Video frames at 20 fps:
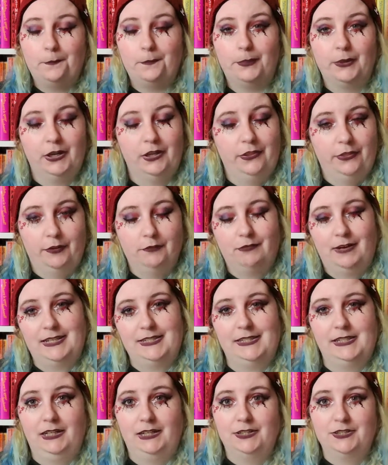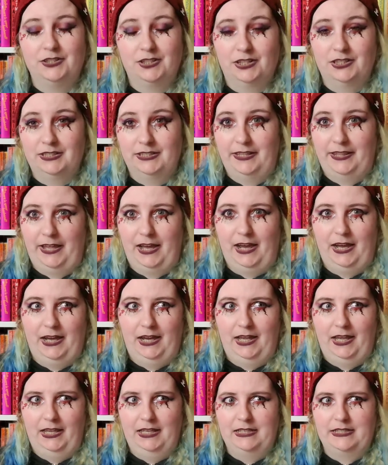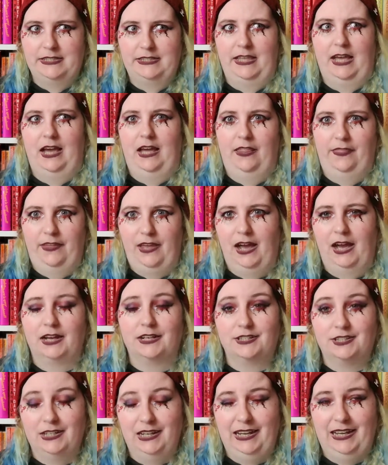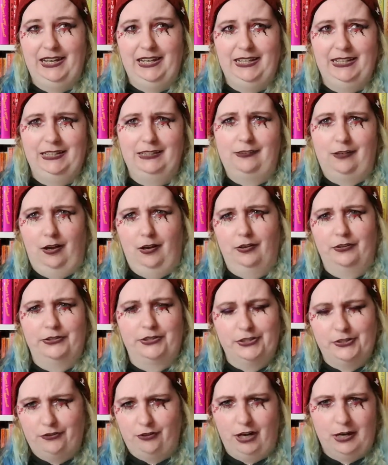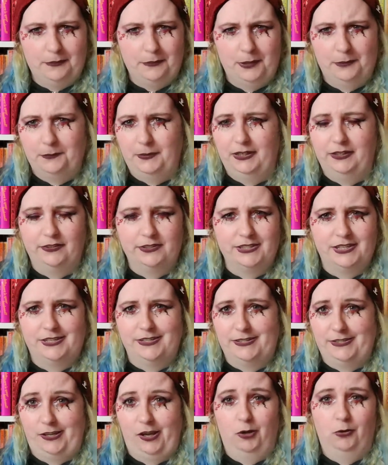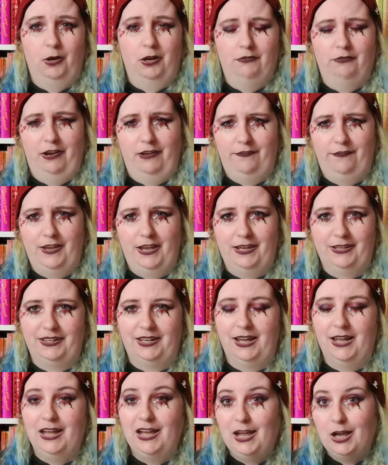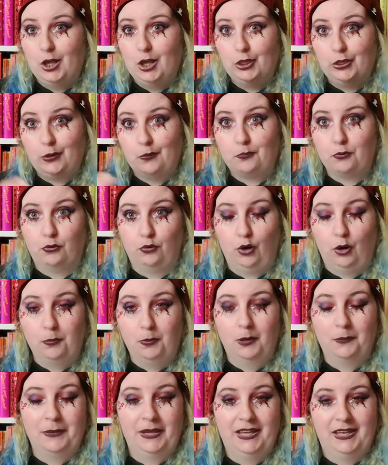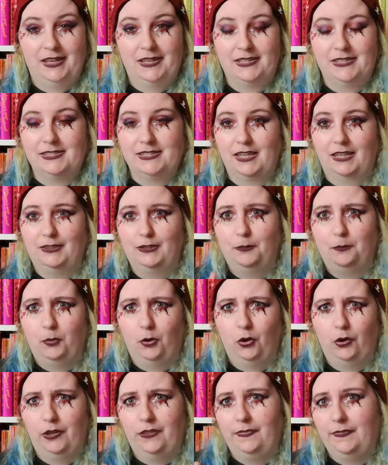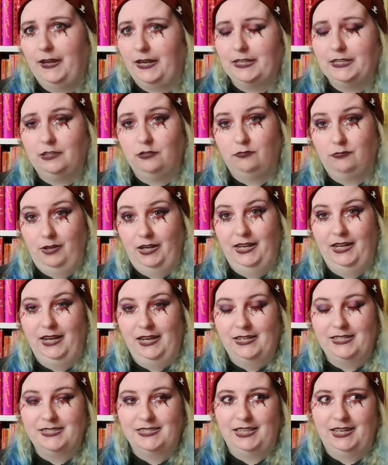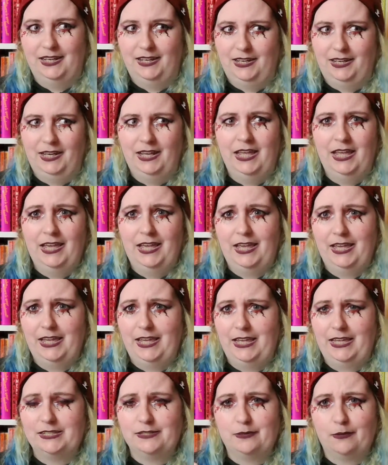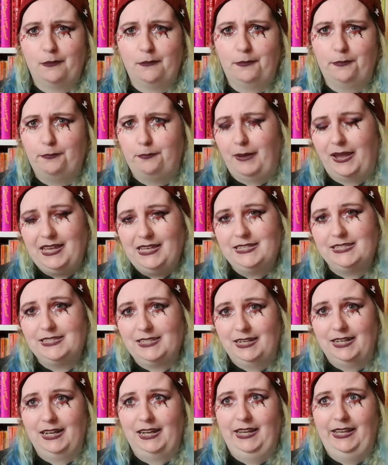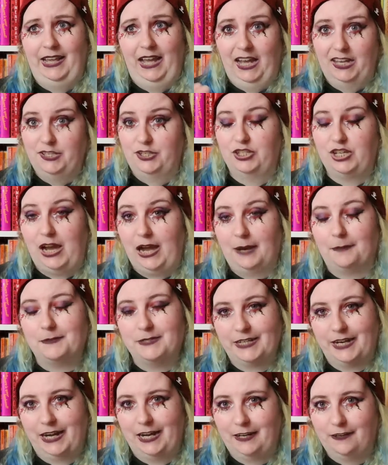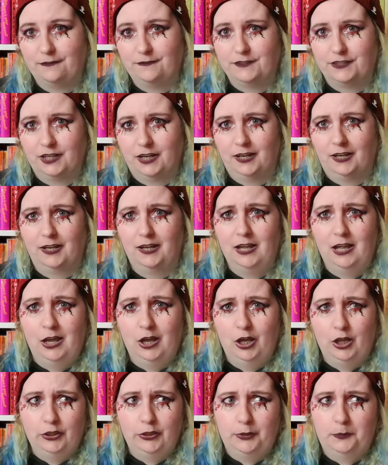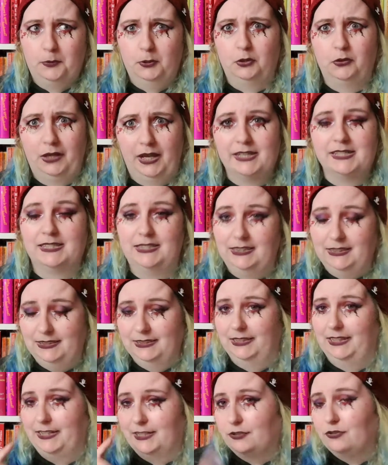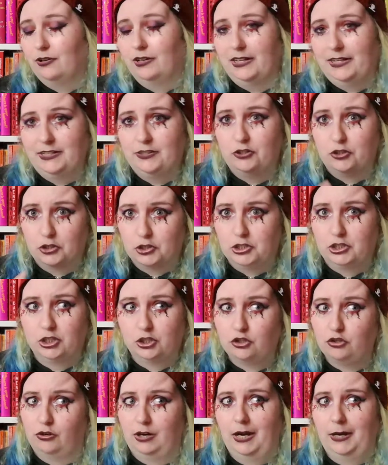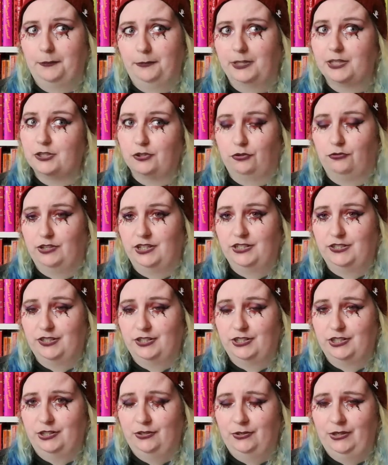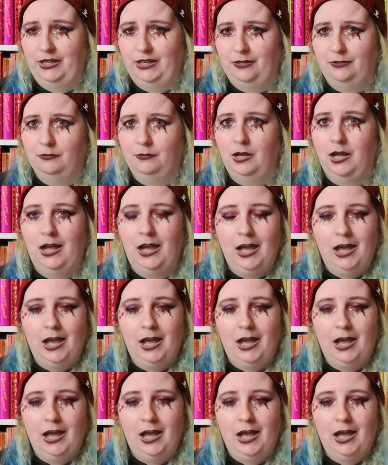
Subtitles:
But the resolution to that is that they actually can't describe it because it's so horrific. The problem is, the point that you realise that is basically a chapter after the book has literally just described this creature to you.